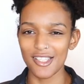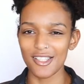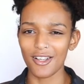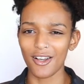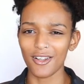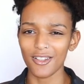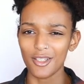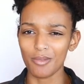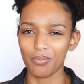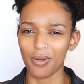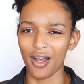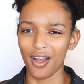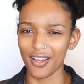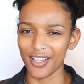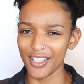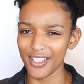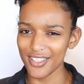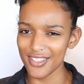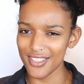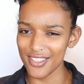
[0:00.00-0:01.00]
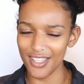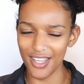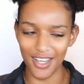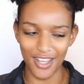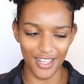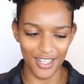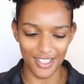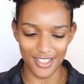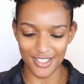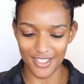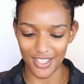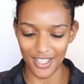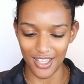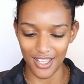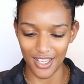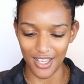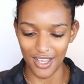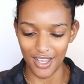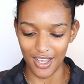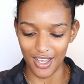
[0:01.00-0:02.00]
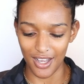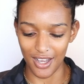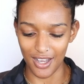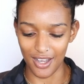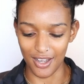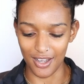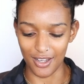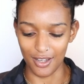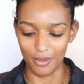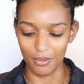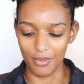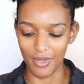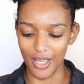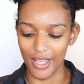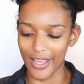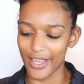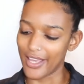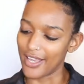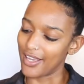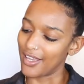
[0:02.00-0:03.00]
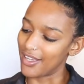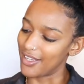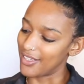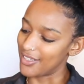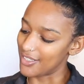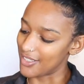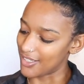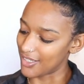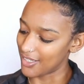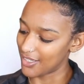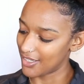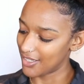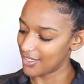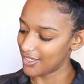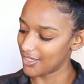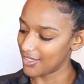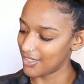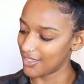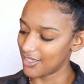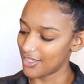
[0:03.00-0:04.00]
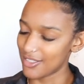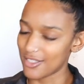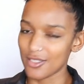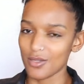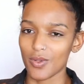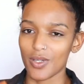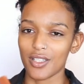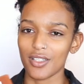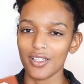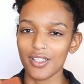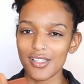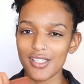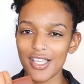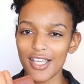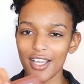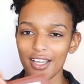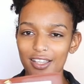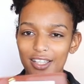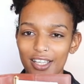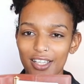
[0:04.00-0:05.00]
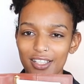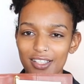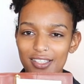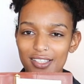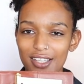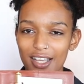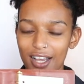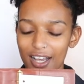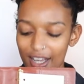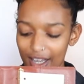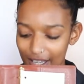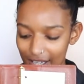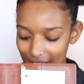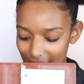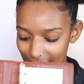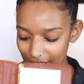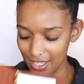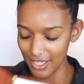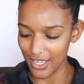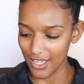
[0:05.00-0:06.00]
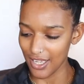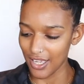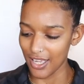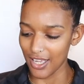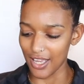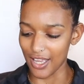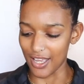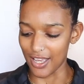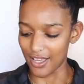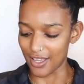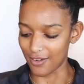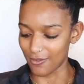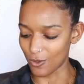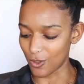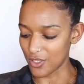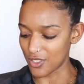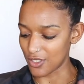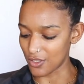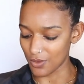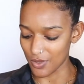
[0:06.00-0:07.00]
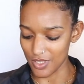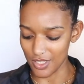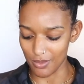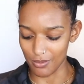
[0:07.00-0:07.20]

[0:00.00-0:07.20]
called the pocket size. And This is what it looks like on the inside. And of course, this one's